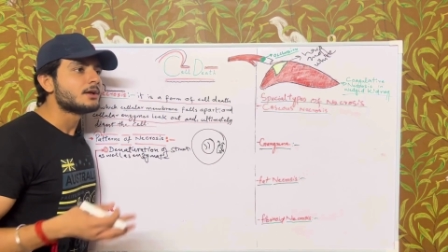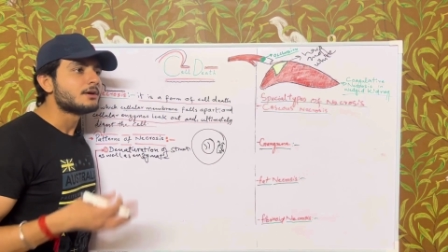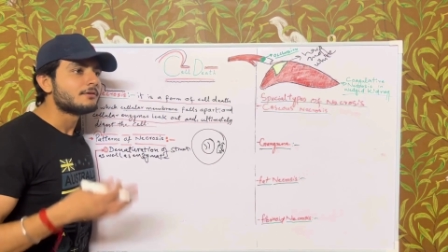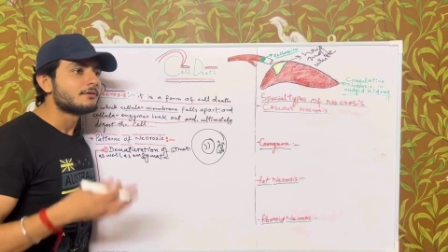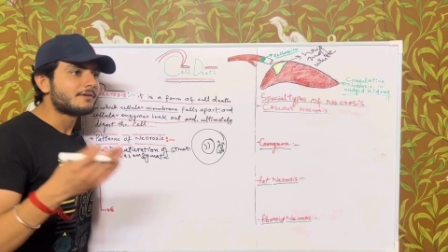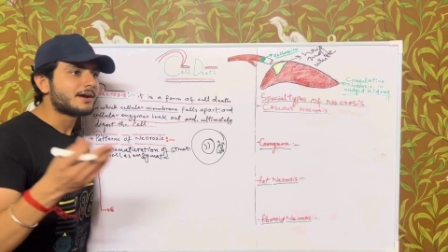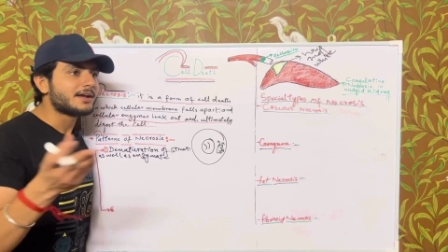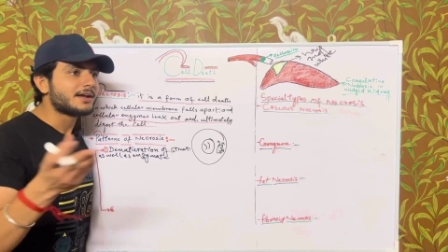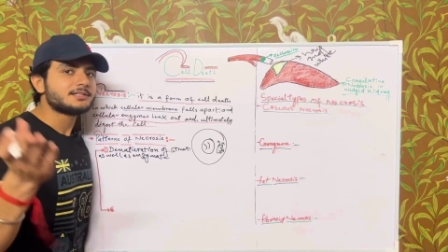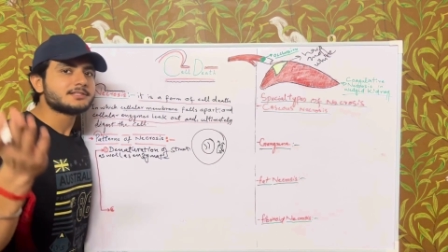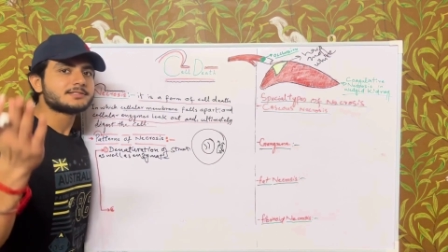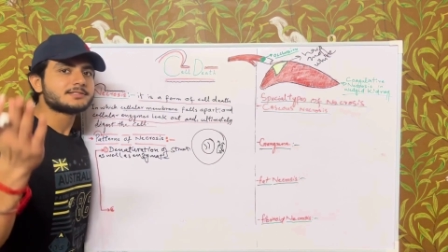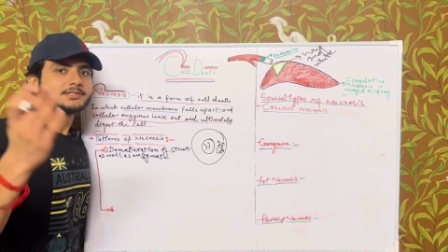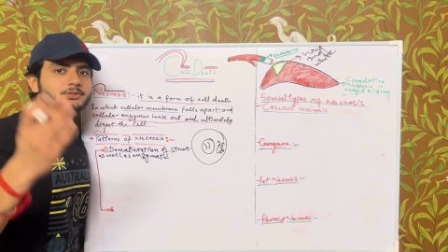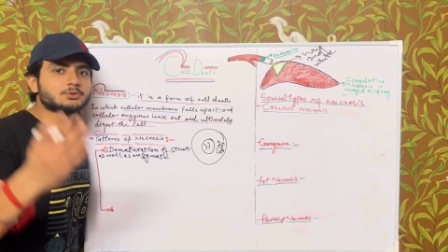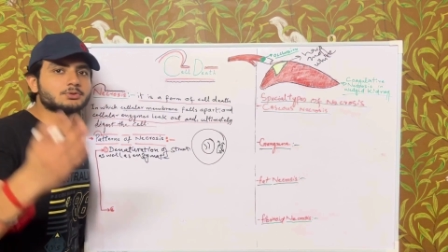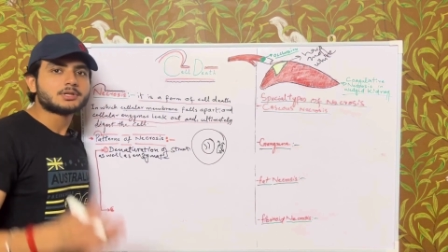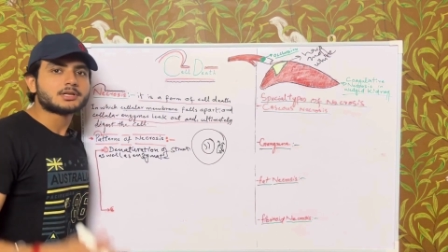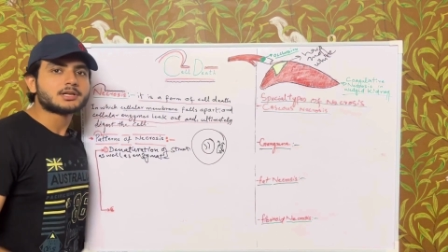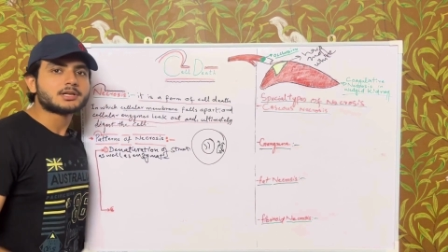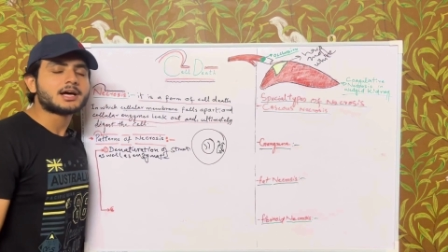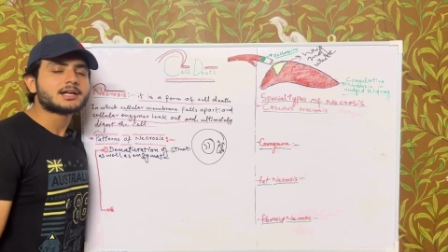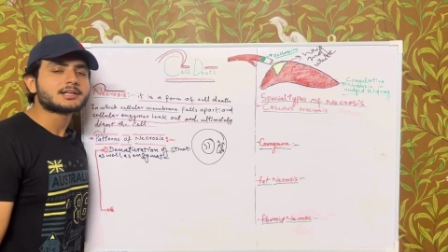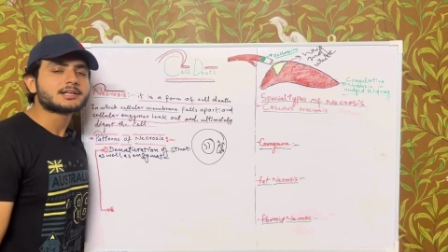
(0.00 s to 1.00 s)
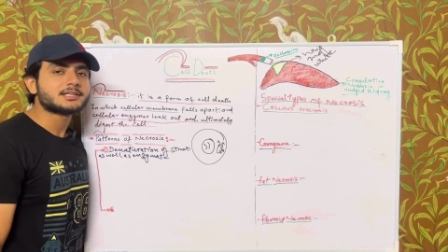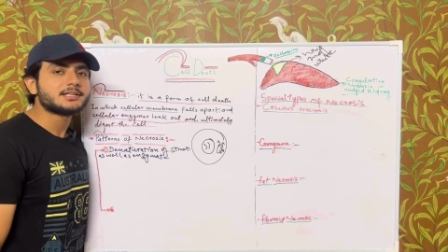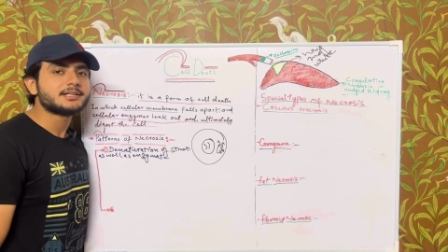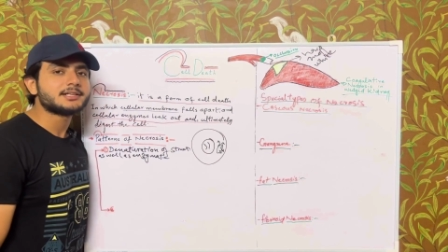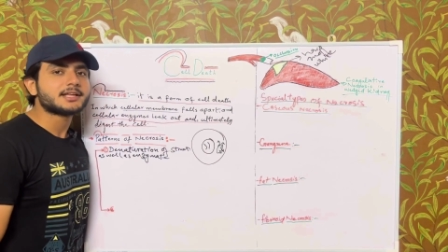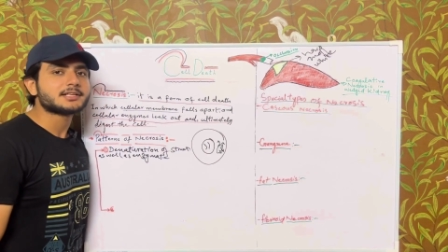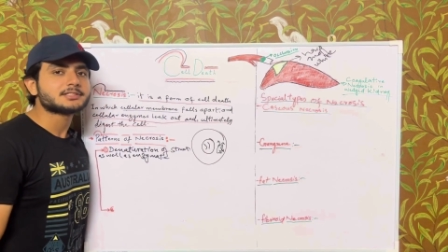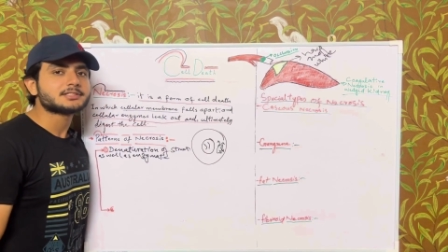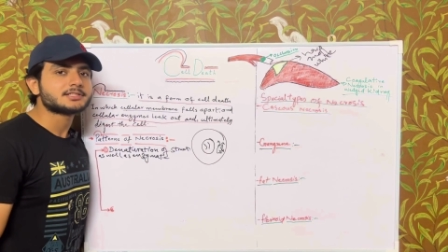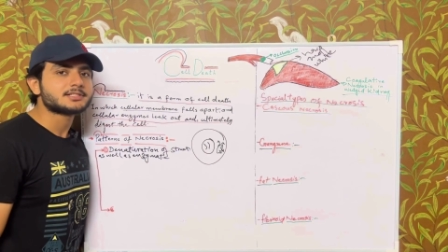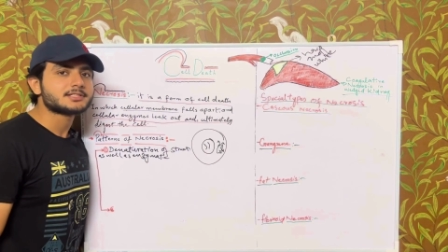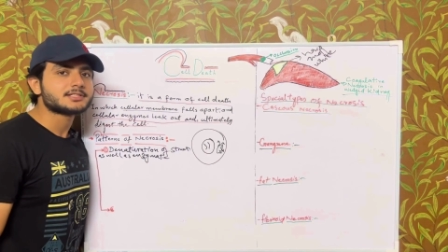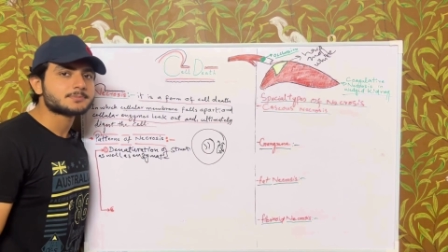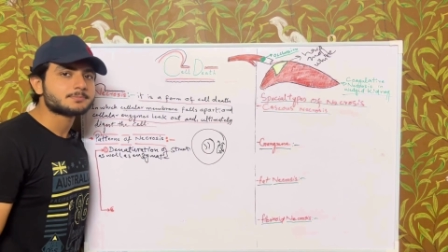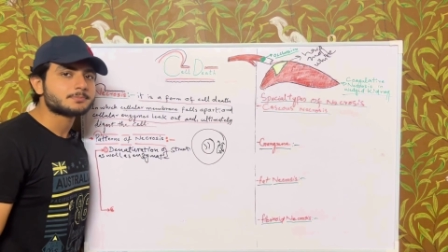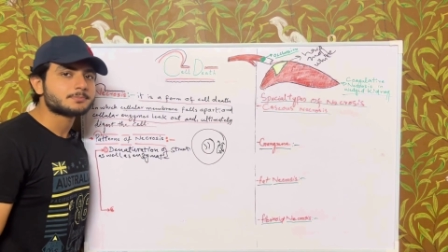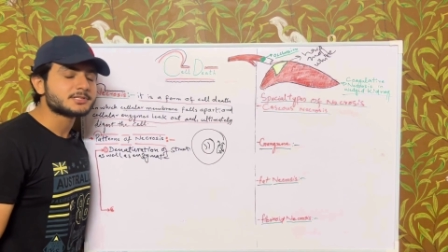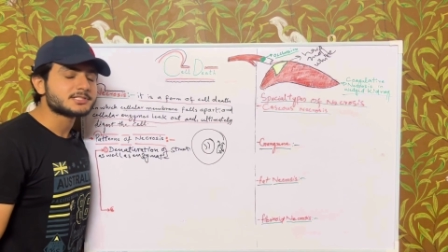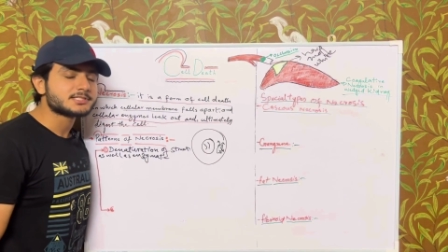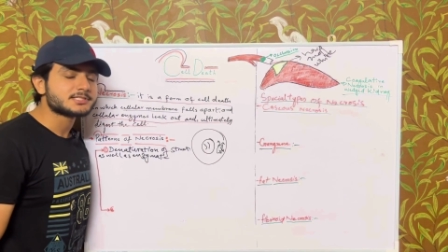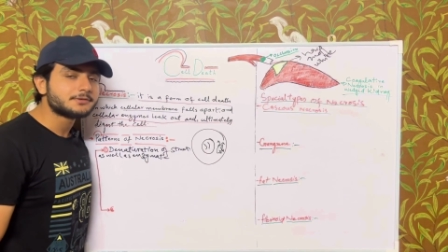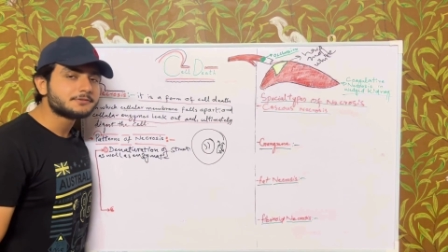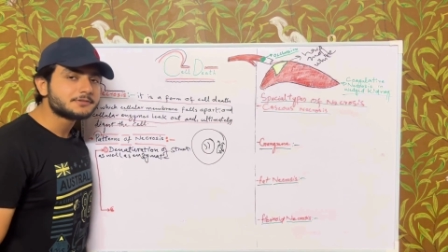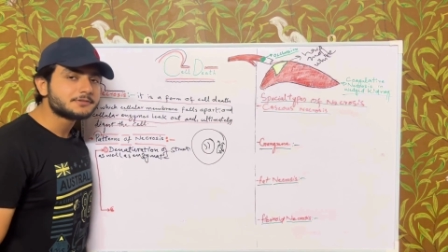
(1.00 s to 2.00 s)
why the cellular architecture is
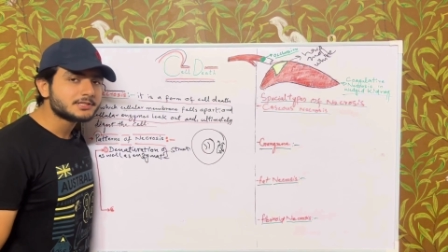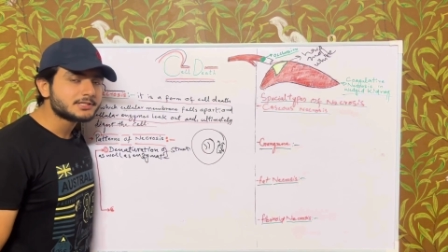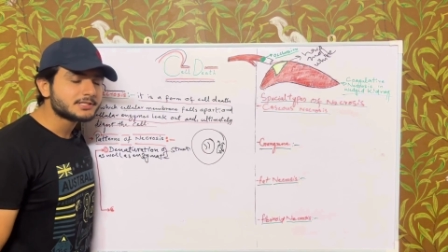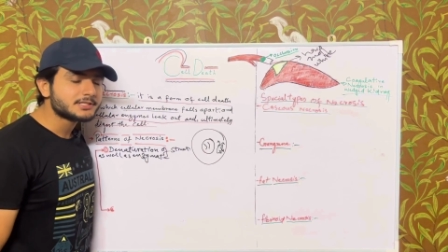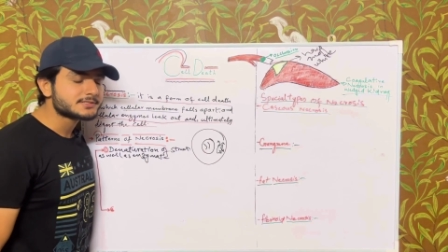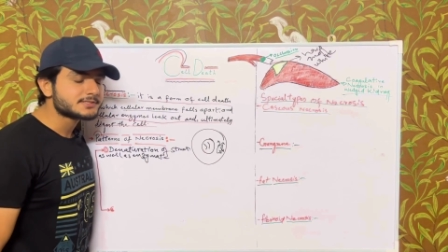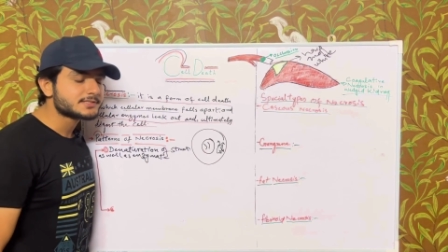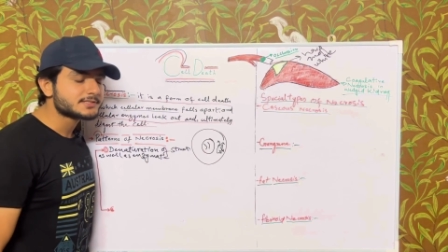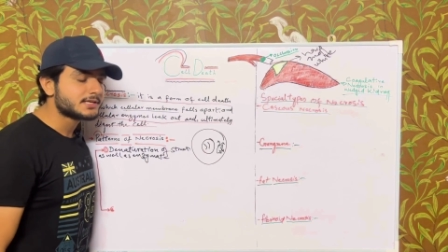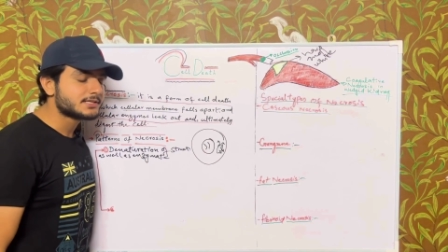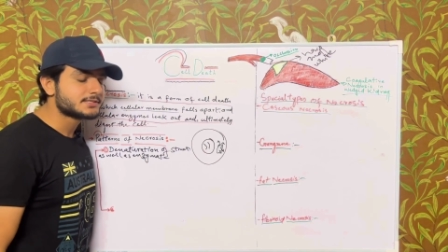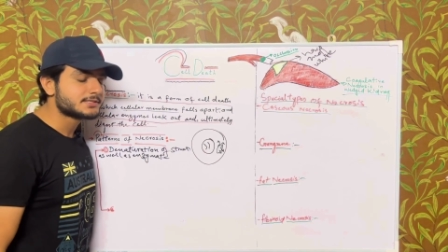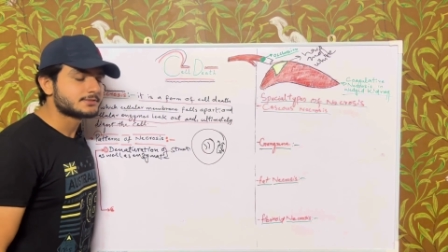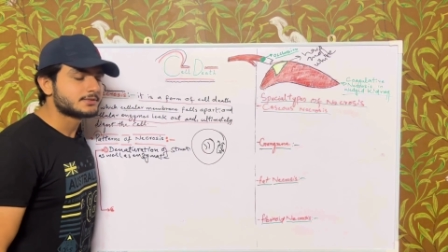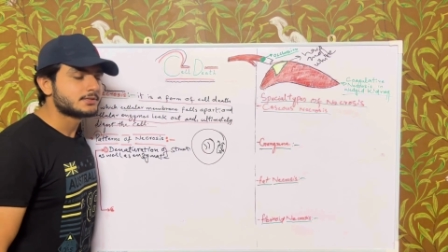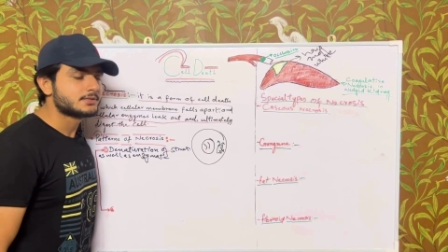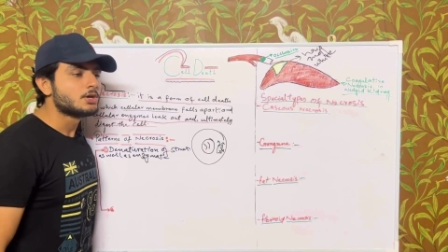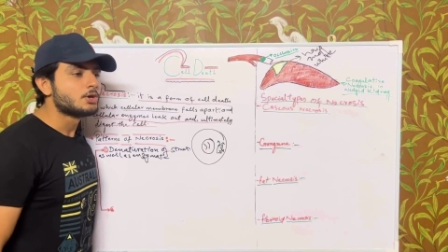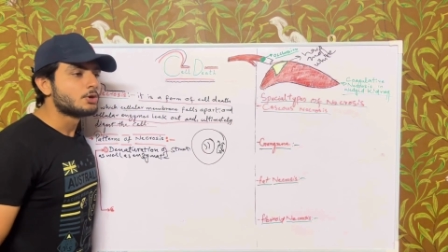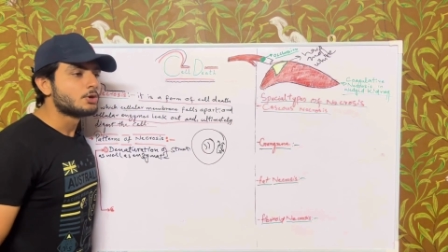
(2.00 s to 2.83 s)
preserved in this case.